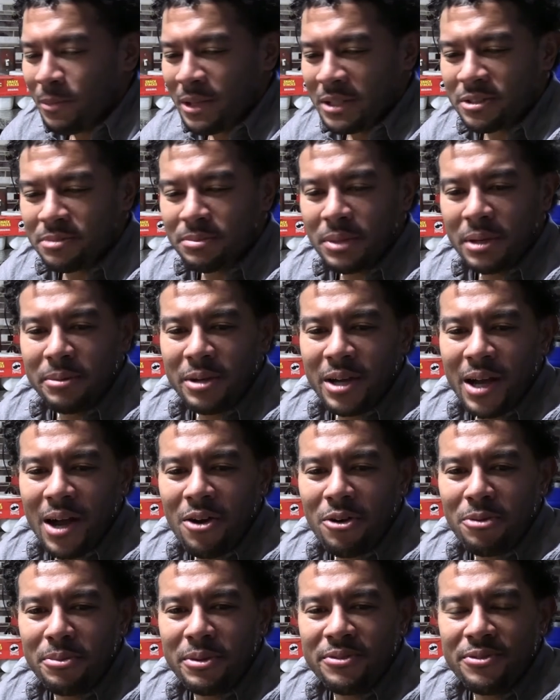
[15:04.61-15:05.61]
So maybe an
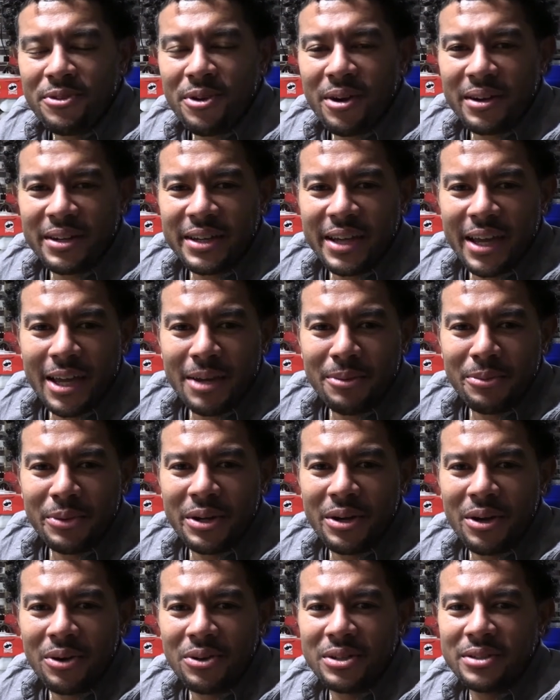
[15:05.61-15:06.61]
hour before our game, we
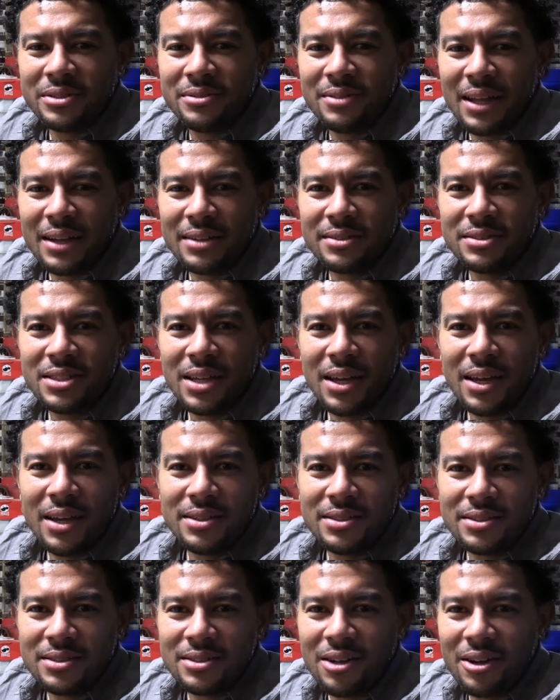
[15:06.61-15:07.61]
go to
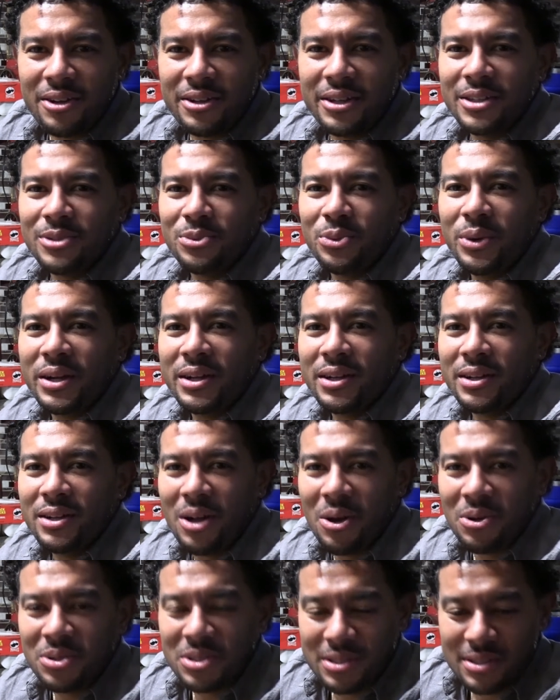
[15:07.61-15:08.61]
change and start getting ready. The
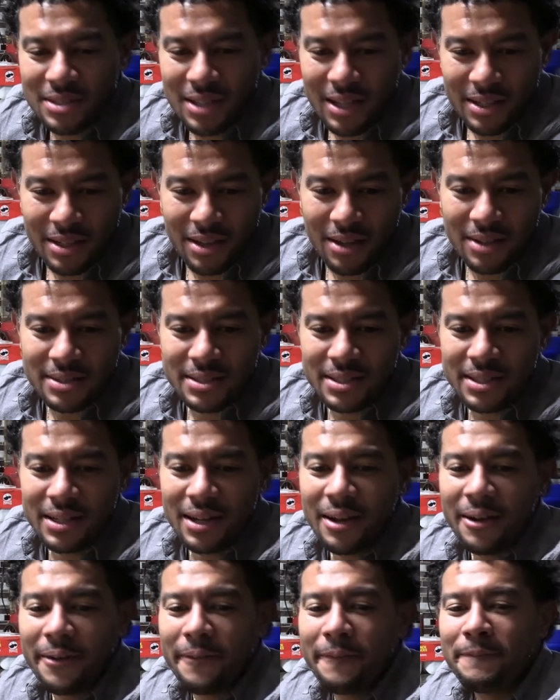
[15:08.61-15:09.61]
coach is like, y'all sit
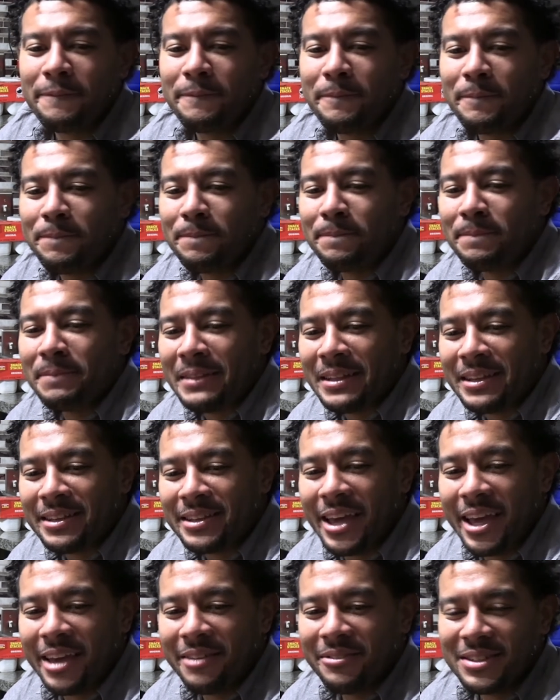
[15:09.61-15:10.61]
down.
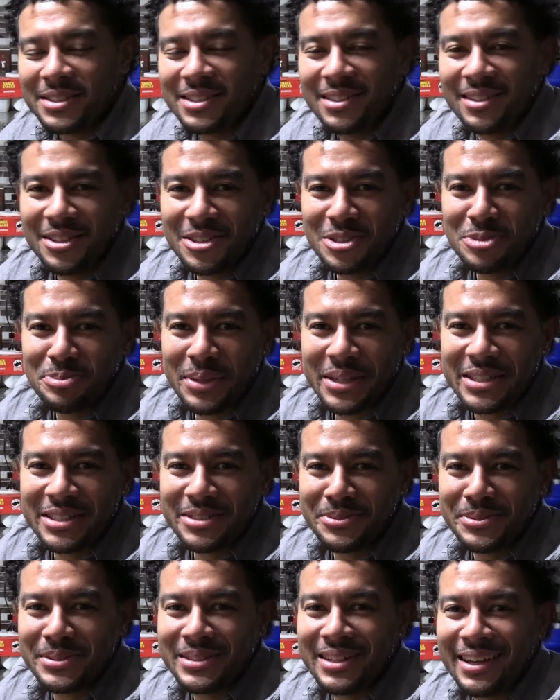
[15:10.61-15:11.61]
gave us a little speech
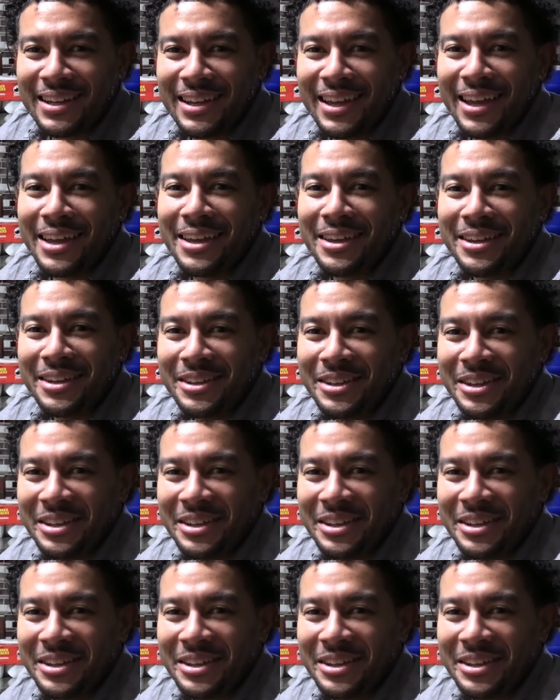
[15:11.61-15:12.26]
and was like, hey,